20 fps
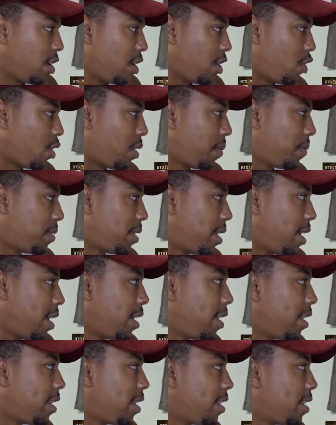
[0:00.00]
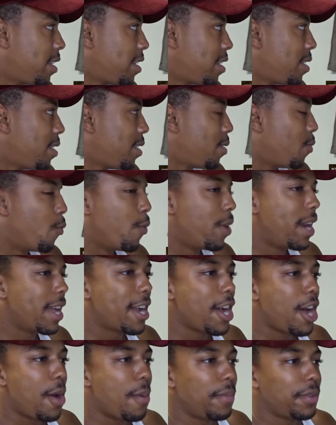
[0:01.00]
You know what I'm saying? When it
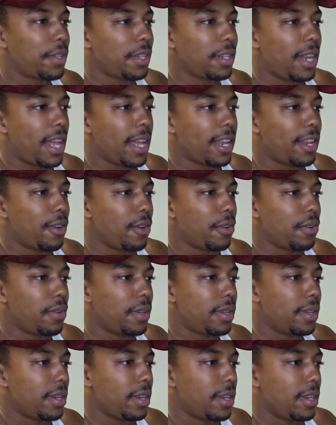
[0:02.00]
comes to, like, you know,